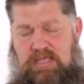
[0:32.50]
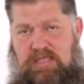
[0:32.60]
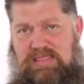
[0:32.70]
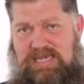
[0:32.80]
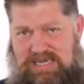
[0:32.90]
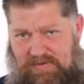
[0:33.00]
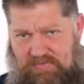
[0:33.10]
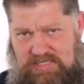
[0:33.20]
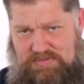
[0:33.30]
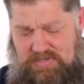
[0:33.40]
The
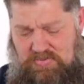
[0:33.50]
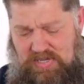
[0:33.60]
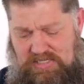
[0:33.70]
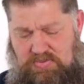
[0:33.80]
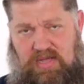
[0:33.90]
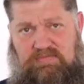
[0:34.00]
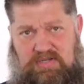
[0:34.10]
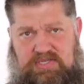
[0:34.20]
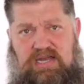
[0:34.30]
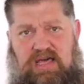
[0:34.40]
difference between 12
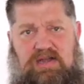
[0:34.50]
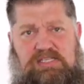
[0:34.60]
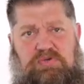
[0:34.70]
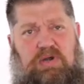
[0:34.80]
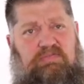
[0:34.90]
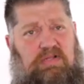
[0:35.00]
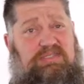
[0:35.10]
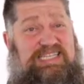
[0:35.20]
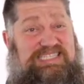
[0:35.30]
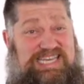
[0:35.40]
volts and 120
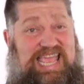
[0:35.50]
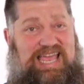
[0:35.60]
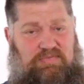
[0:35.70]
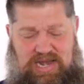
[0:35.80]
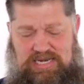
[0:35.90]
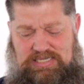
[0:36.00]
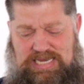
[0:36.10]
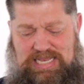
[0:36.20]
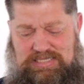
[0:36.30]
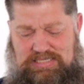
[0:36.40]
volts is 10, right?
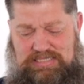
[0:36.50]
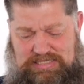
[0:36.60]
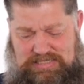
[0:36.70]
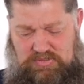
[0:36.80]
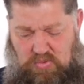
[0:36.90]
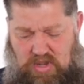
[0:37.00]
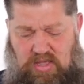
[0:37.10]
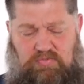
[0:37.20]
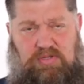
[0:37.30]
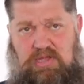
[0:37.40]

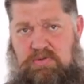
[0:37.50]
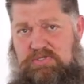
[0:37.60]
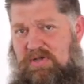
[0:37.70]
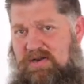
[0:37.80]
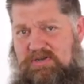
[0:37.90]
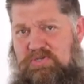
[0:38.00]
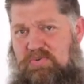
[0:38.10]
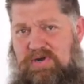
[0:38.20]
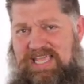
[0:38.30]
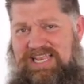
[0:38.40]
12 will go into
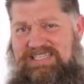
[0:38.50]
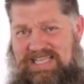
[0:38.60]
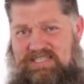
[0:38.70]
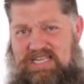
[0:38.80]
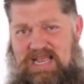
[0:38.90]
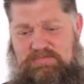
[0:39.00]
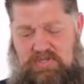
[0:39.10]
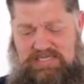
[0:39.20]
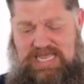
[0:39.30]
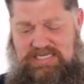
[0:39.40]
120 10 times. So
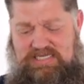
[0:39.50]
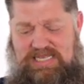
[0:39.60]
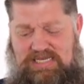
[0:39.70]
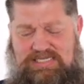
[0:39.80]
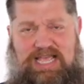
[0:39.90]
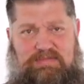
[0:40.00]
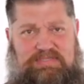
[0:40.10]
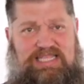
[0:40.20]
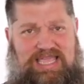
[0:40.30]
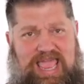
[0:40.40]
it takes 10 times
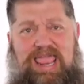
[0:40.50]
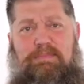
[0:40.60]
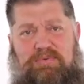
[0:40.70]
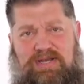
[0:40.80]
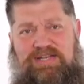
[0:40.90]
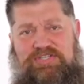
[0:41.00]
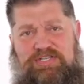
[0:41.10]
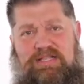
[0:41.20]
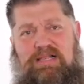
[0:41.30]
the amperage